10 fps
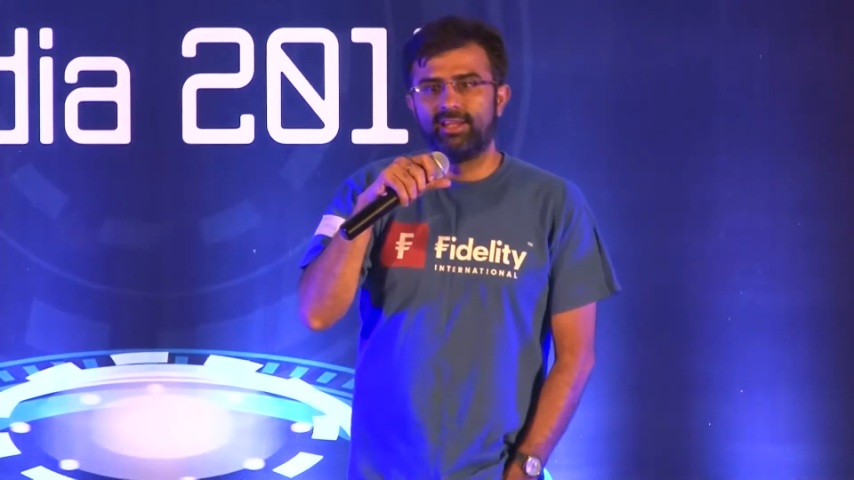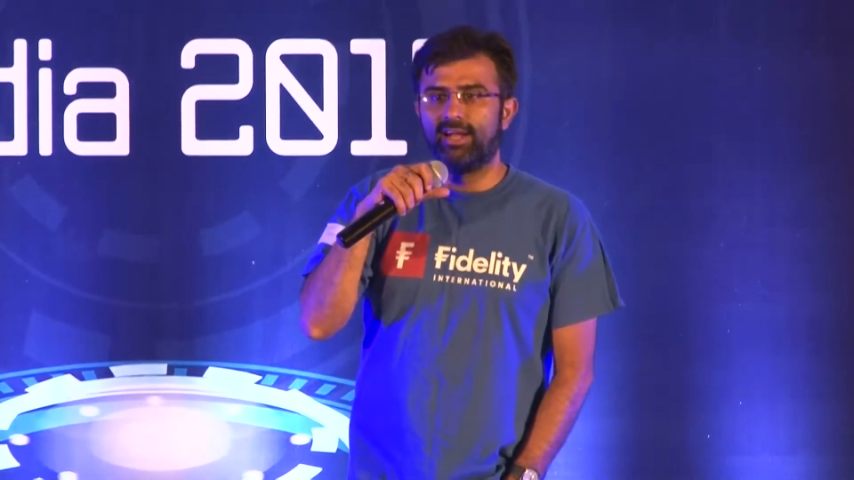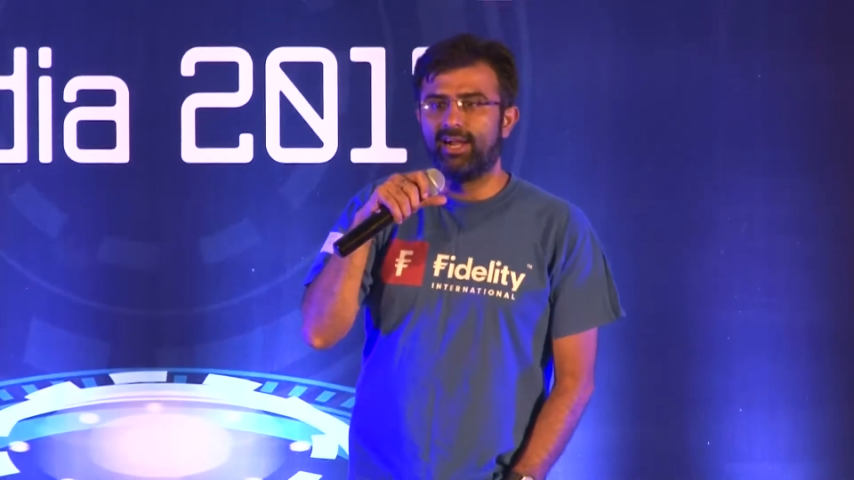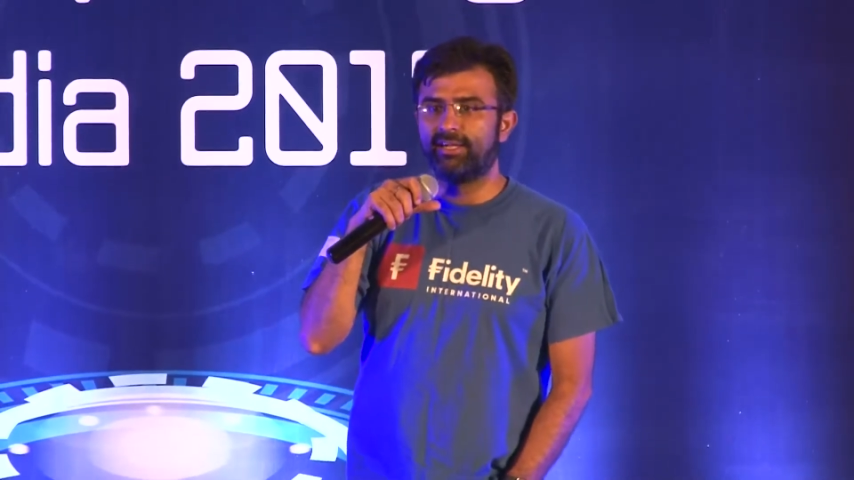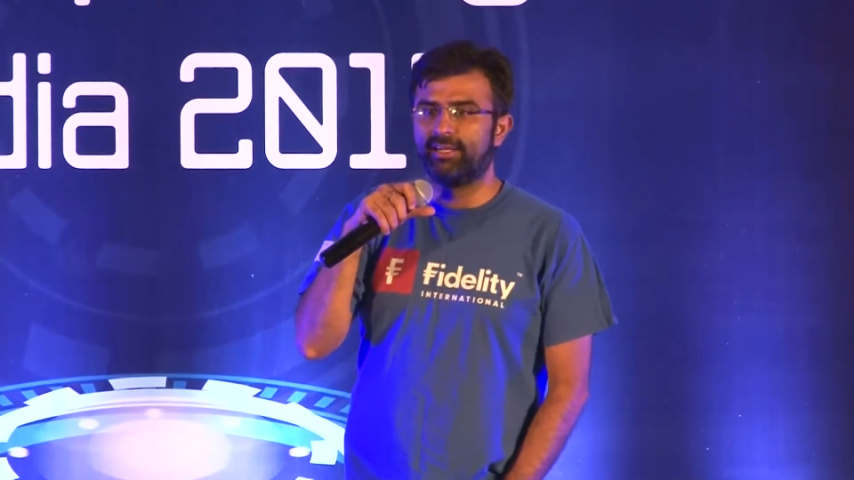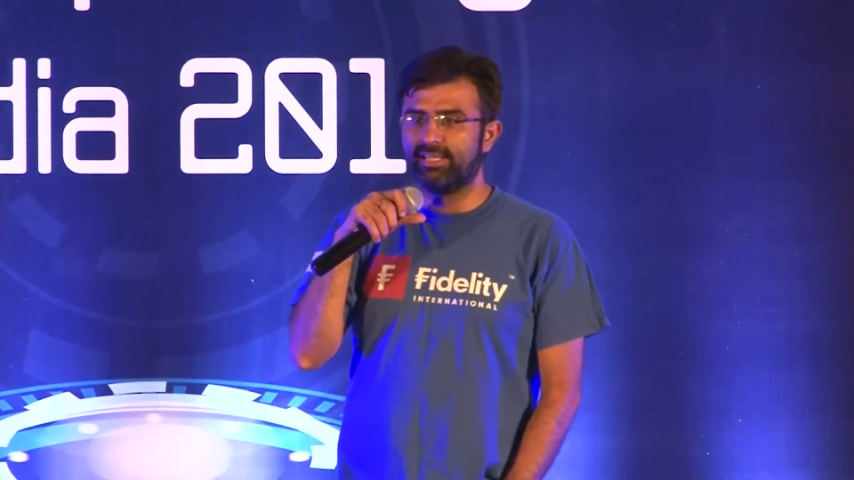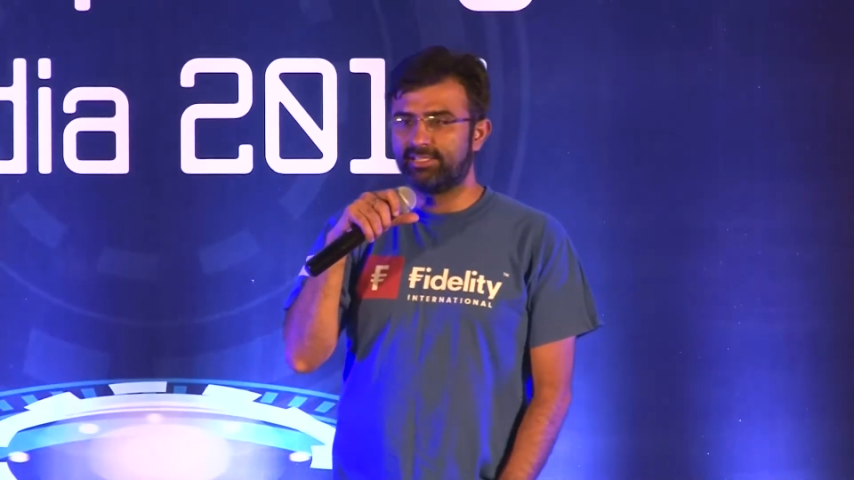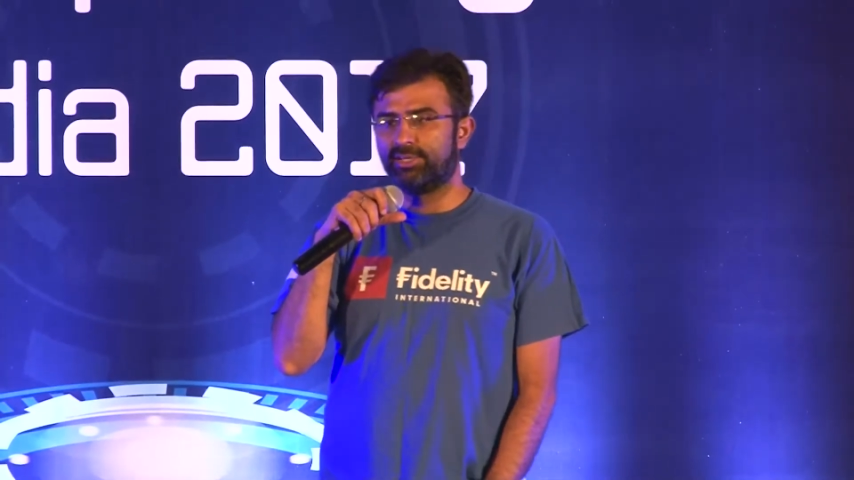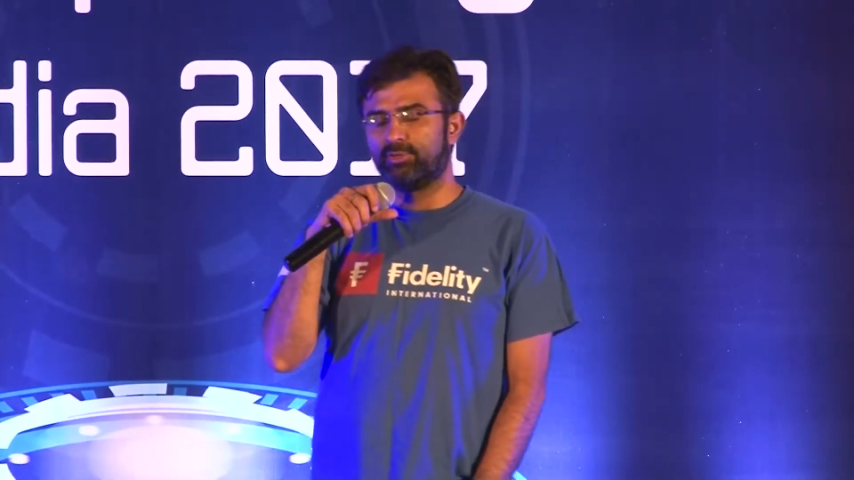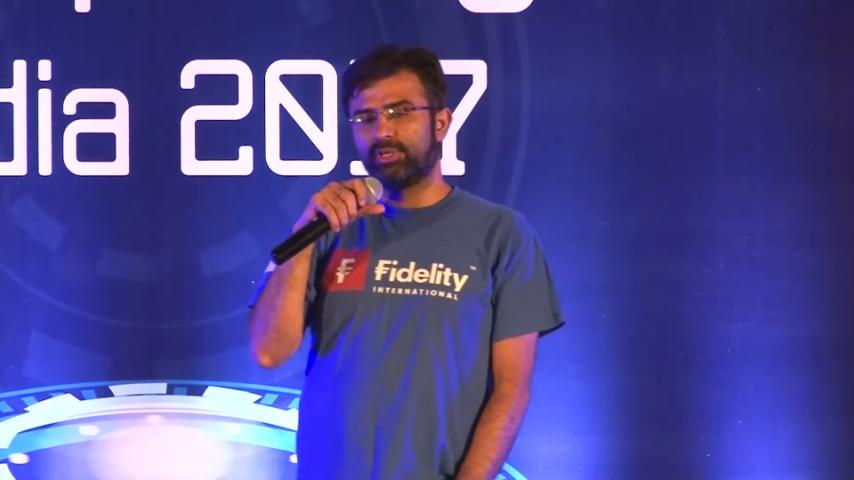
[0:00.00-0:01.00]
And
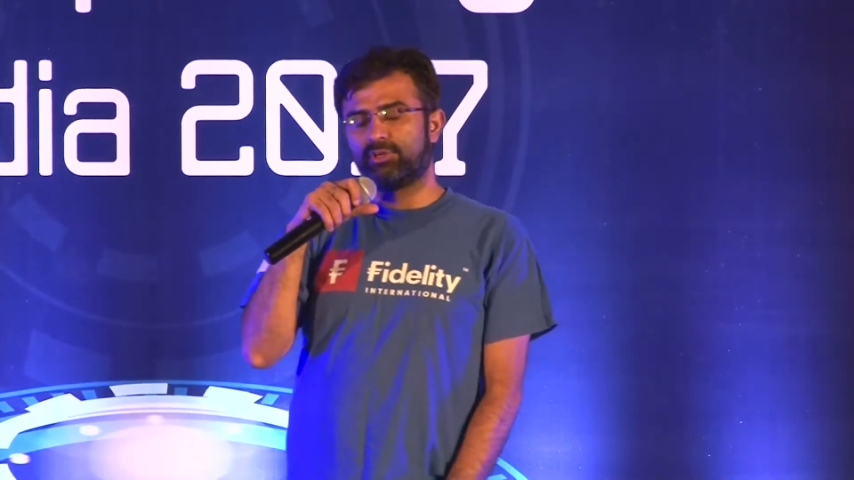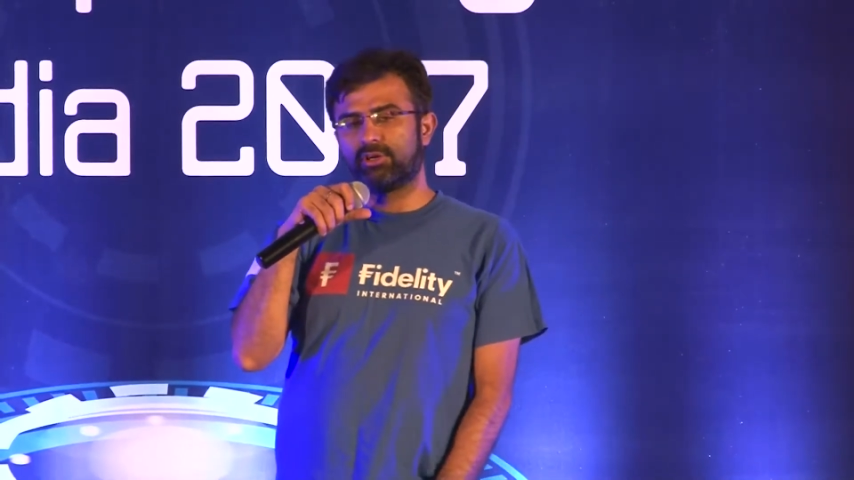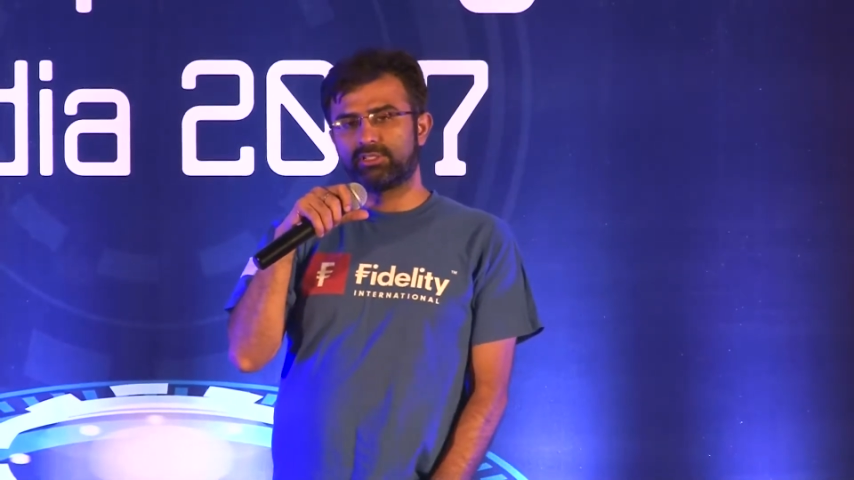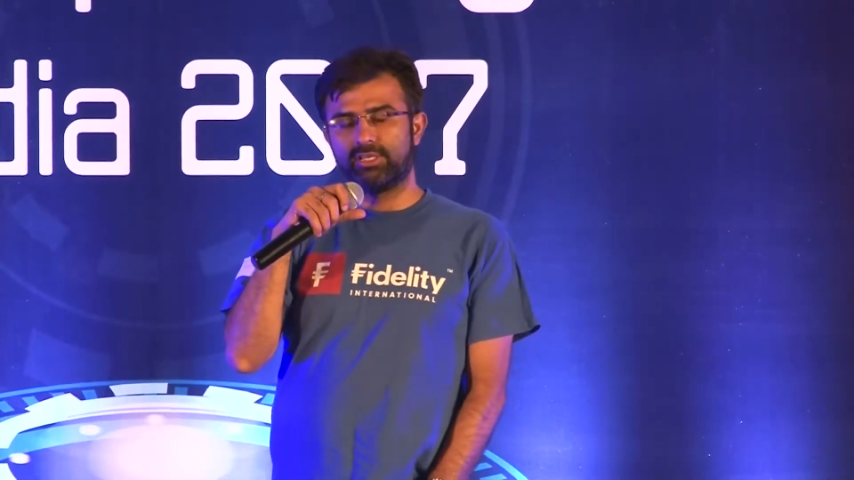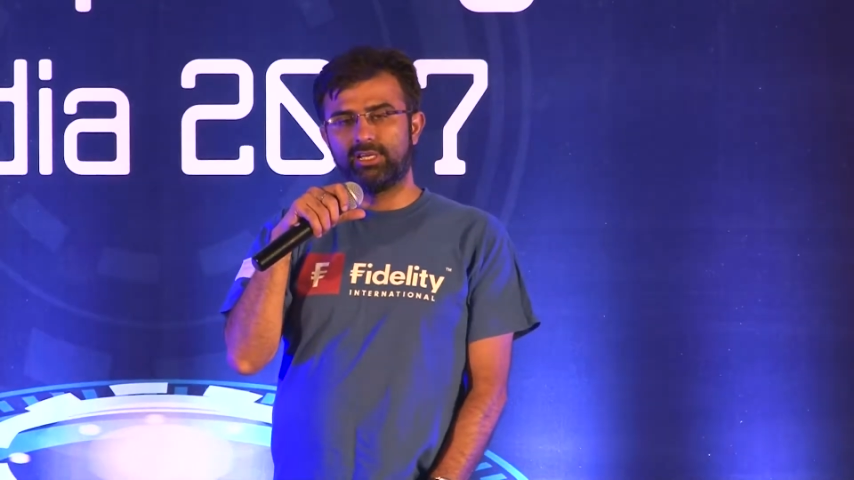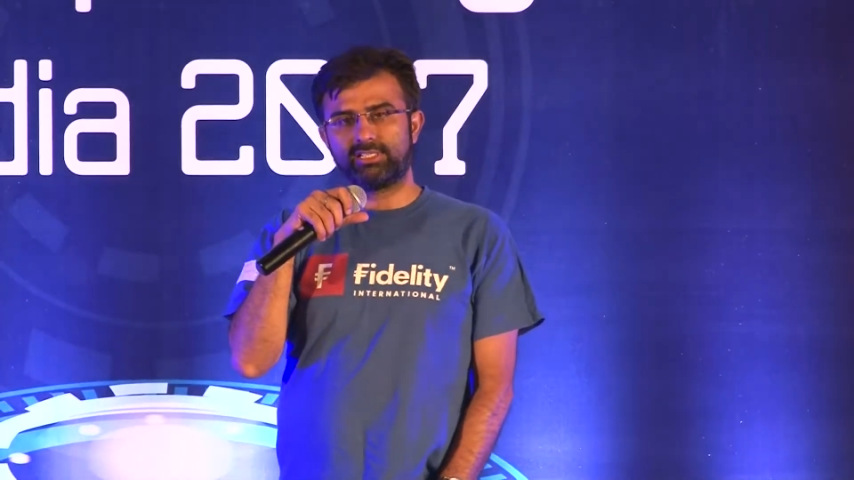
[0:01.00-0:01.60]
listening to the talks